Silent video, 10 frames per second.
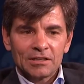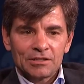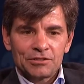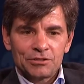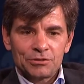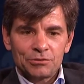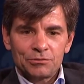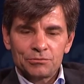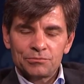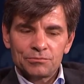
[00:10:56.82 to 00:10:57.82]

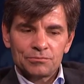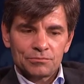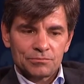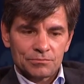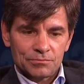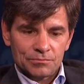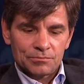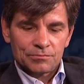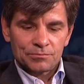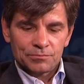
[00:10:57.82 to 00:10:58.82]
to
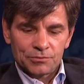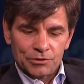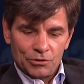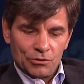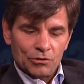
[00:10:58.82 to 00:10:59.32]
turn